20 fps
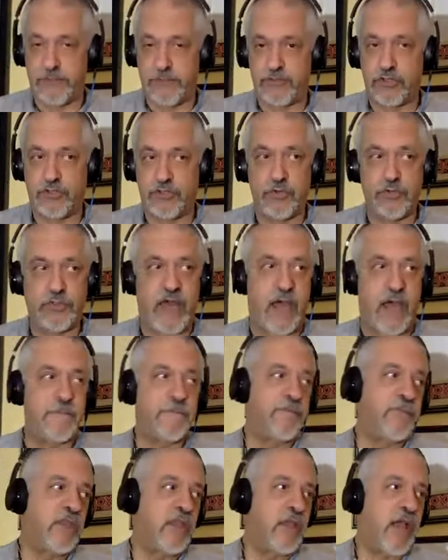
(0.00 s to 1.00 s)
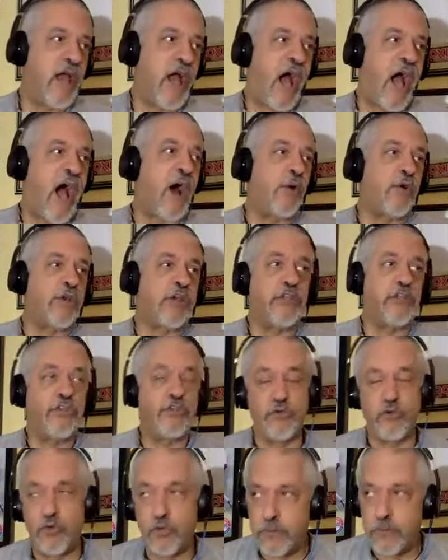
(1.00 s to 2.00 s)
for him to do that, how
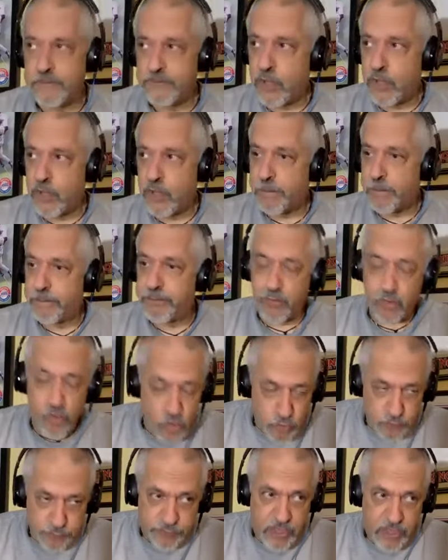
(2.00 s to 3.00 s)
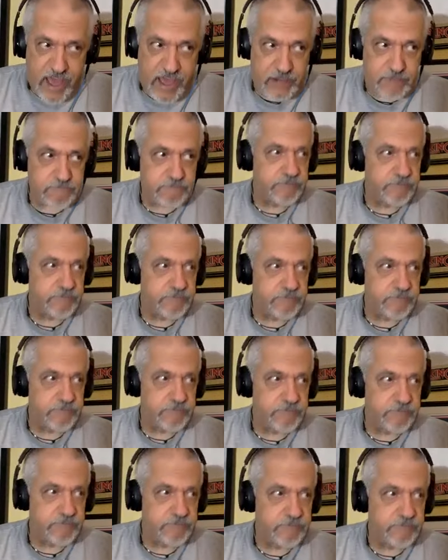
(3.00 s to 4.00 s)
can you prove that?
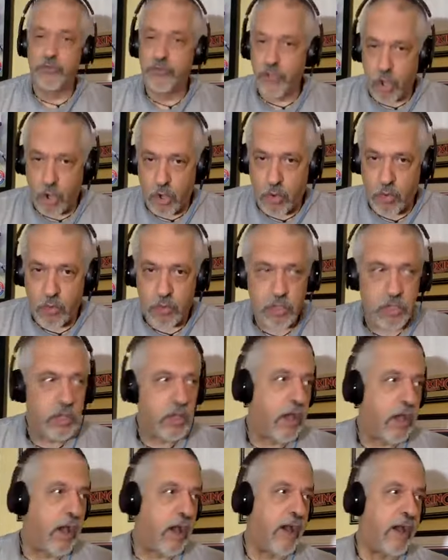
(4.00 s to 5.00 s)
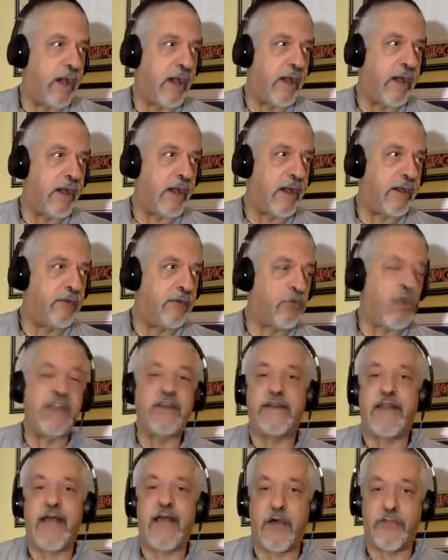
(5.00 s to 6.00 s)
I don't know.
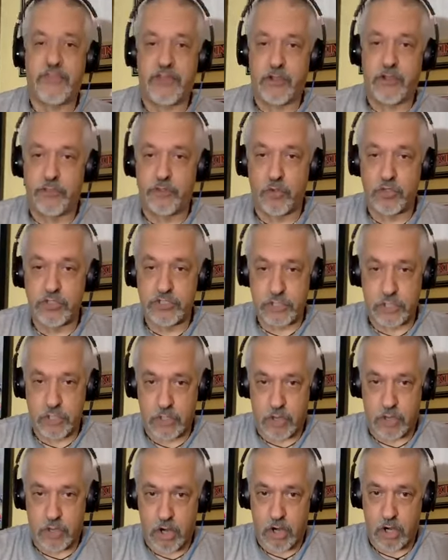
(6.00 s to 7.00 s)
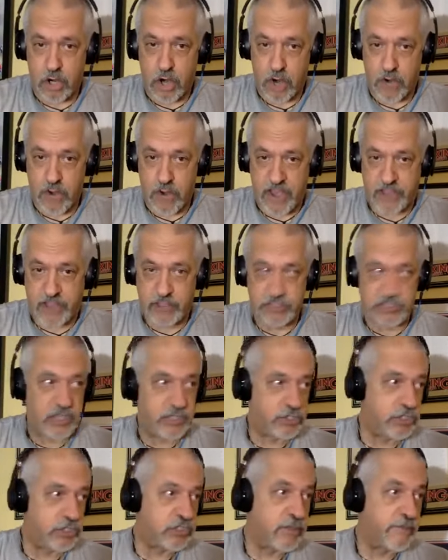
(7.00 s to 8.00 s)
Right now, those are
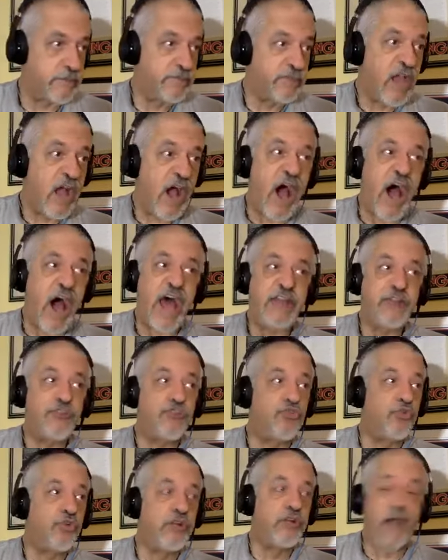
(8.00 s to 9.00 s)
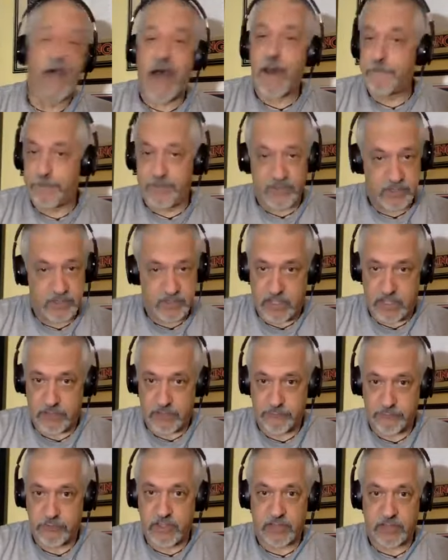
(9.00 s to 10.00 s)
accusations. I do not
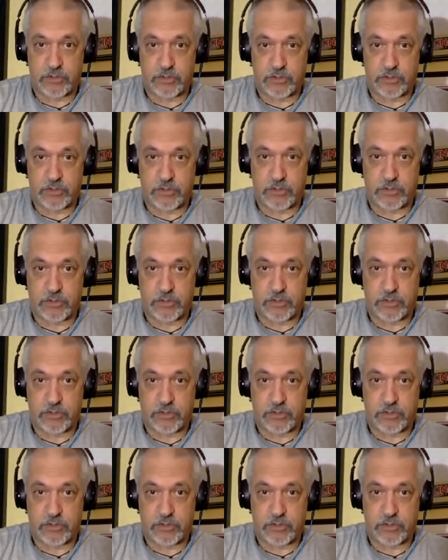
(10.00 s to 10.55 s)
believe that